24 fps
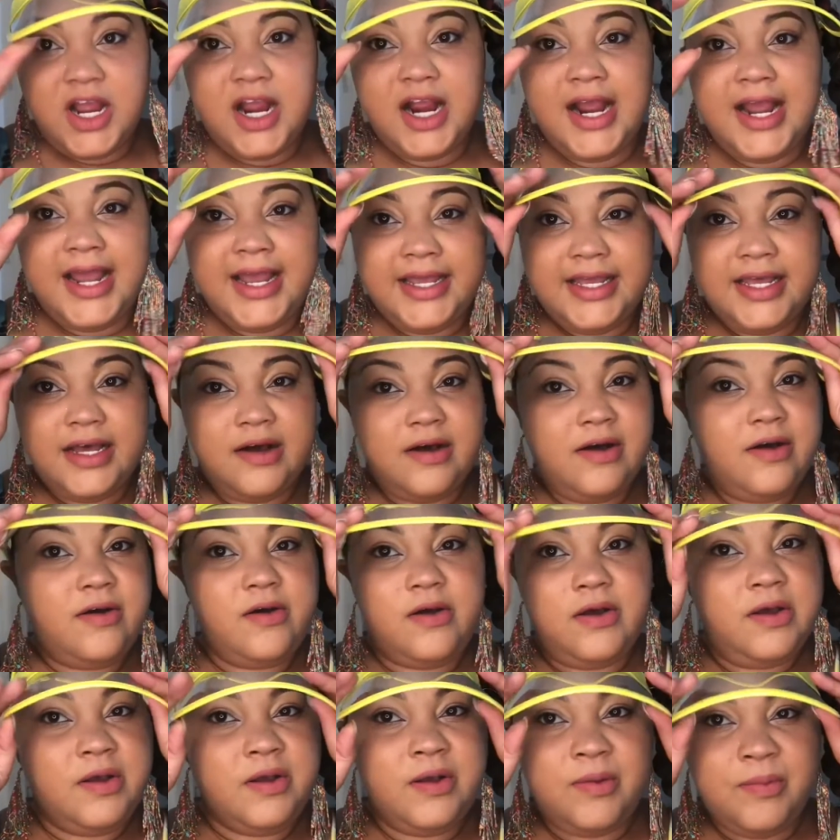Alright,
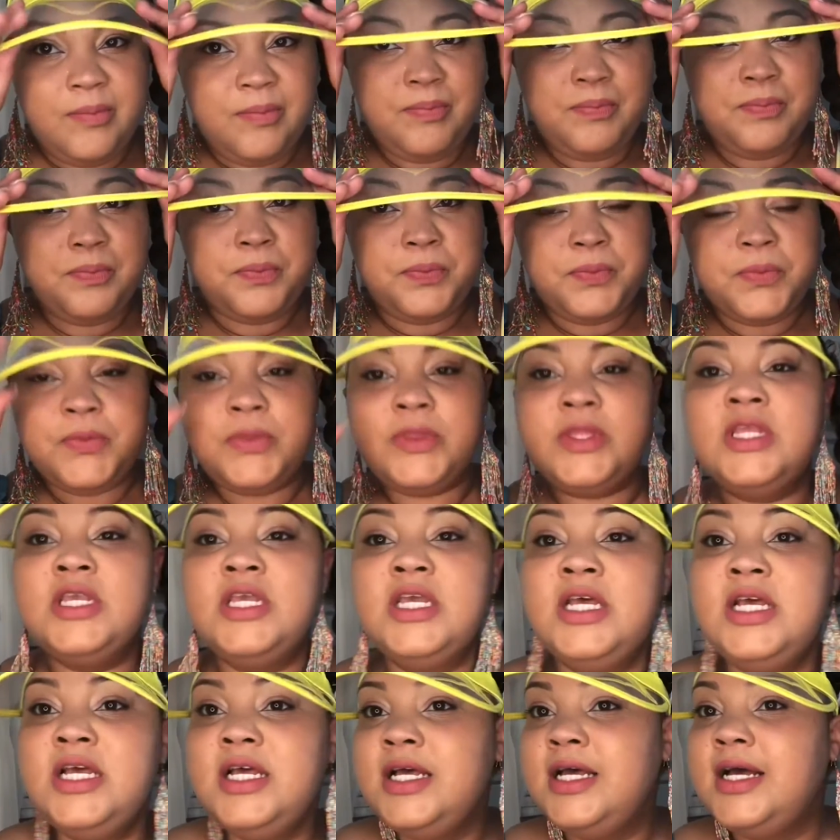y'all.
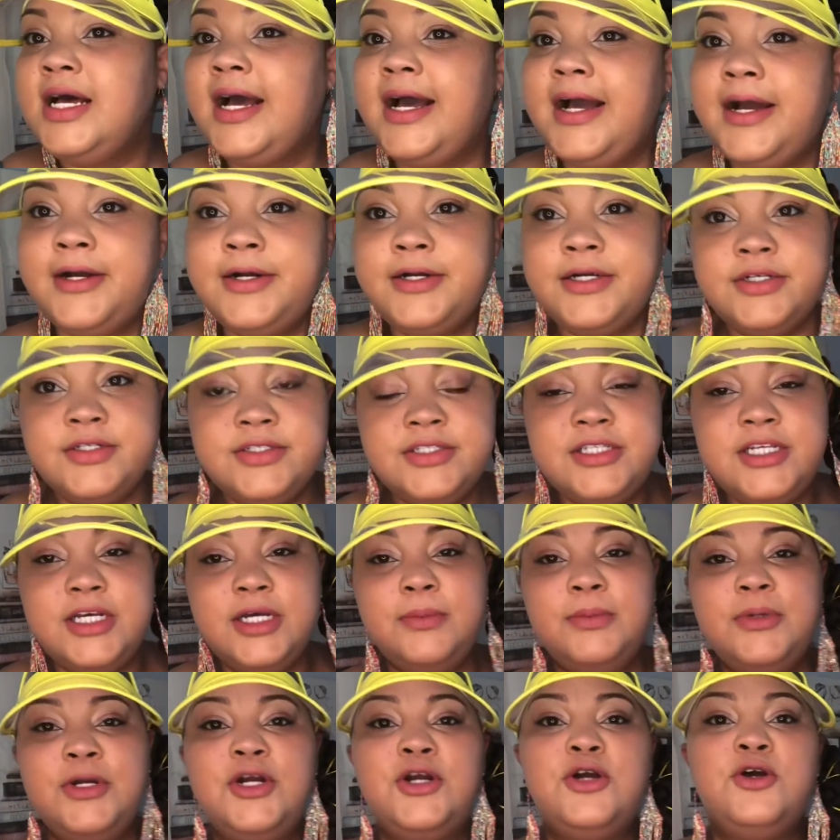Hot girl
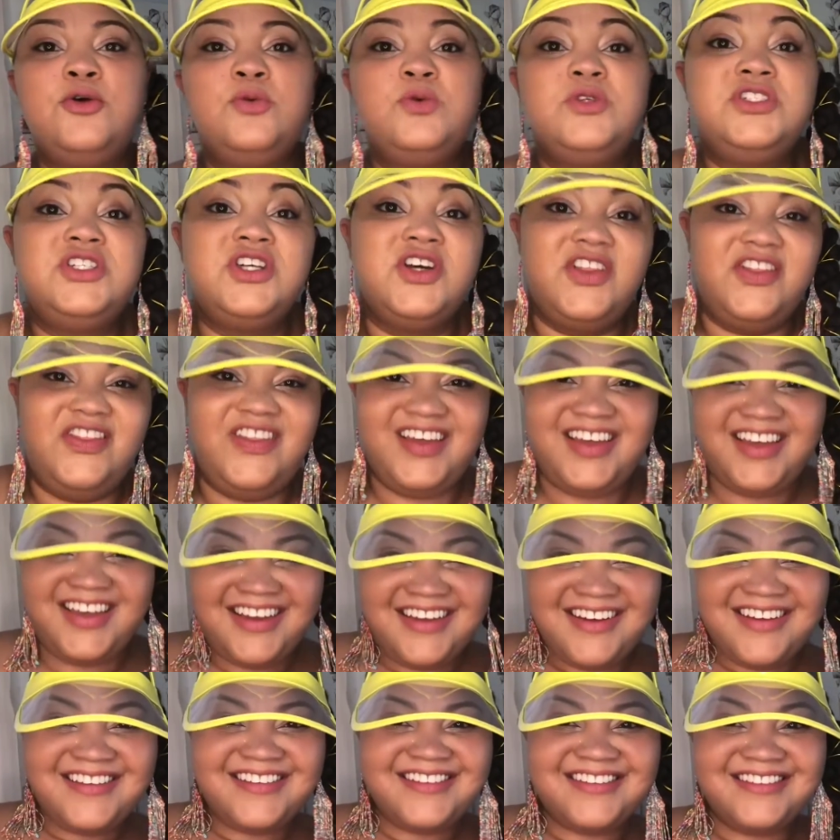summer. What y'all
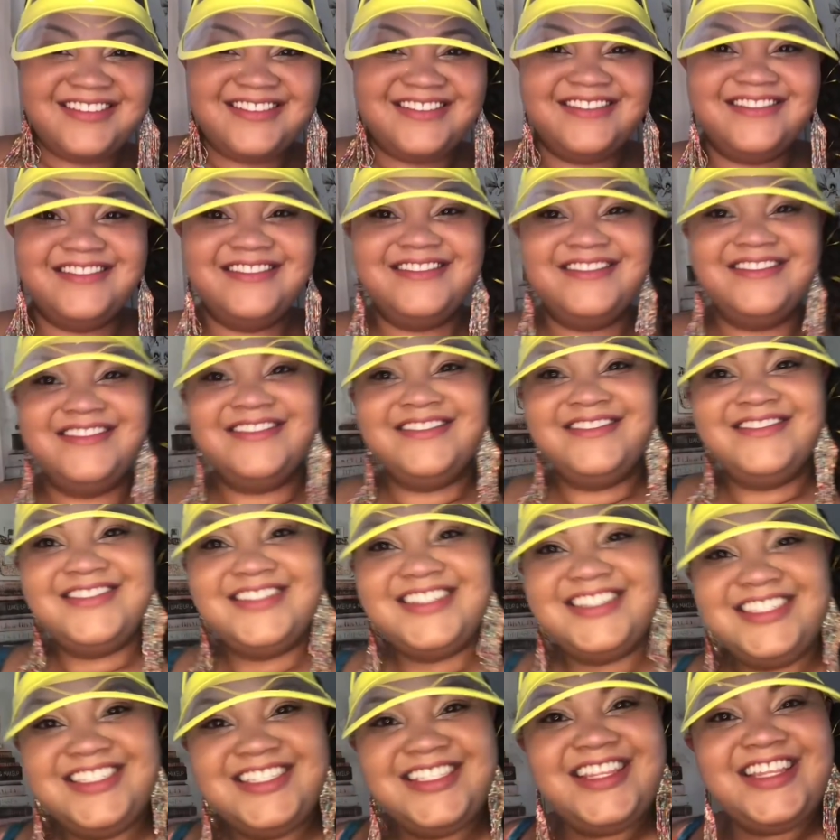think?
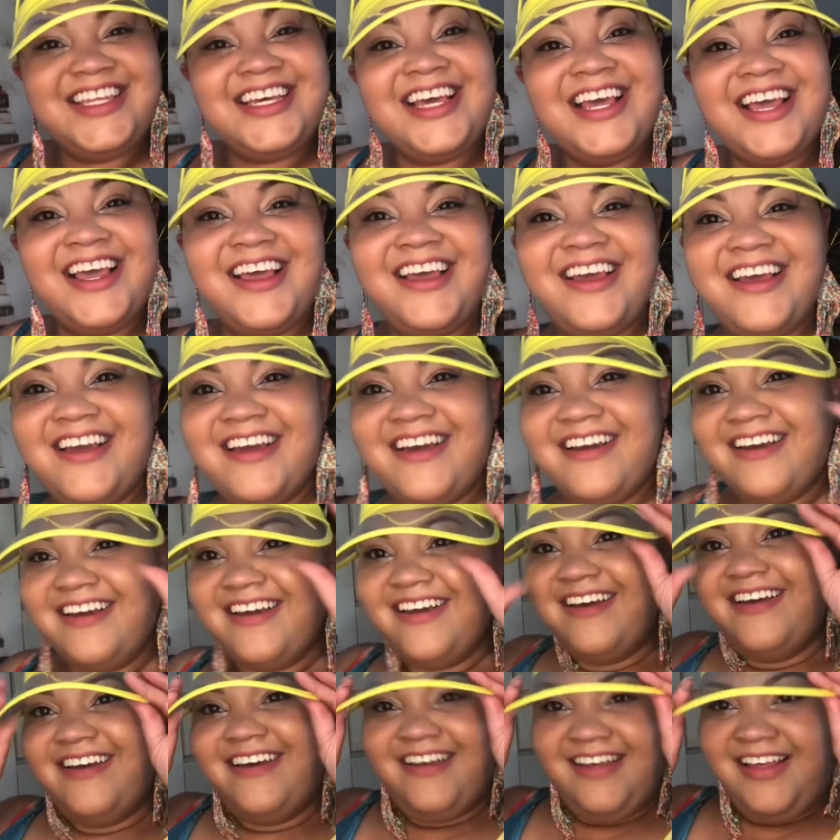What you think?
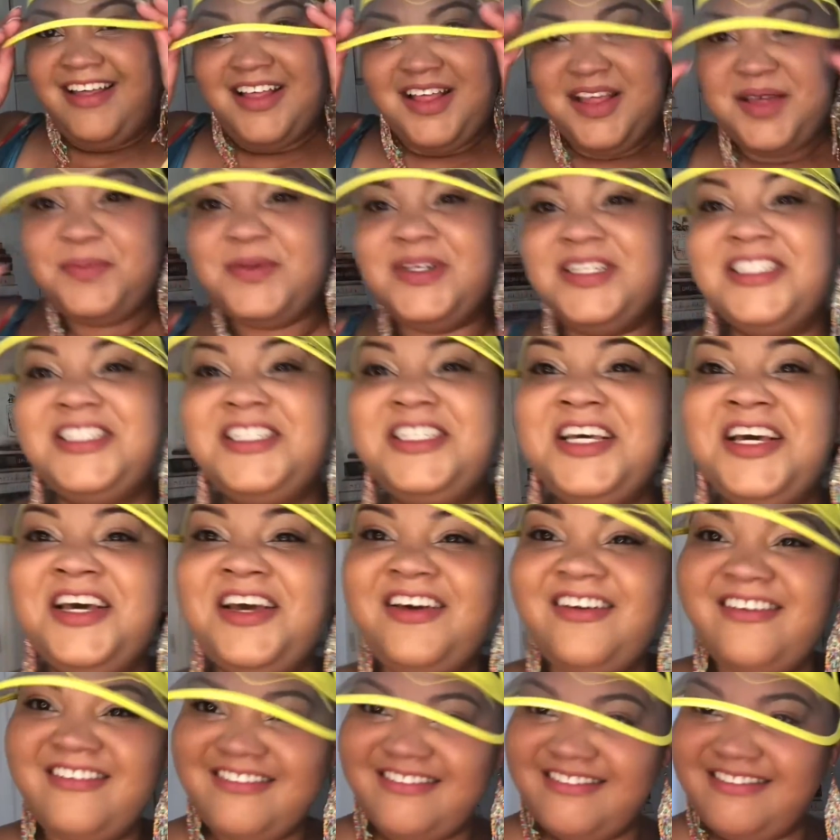Let me
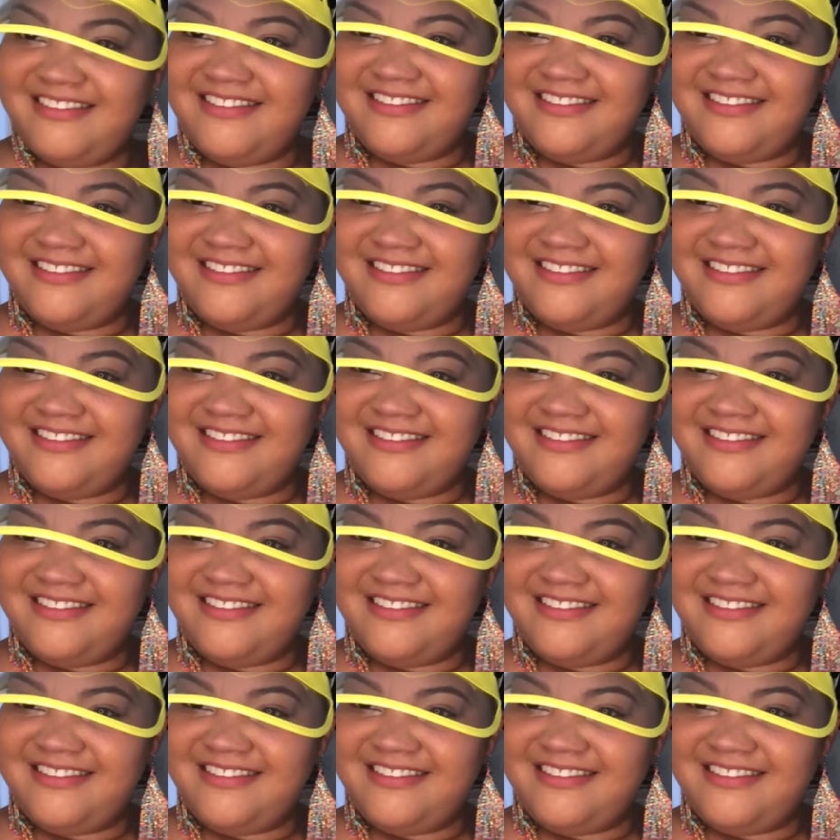see.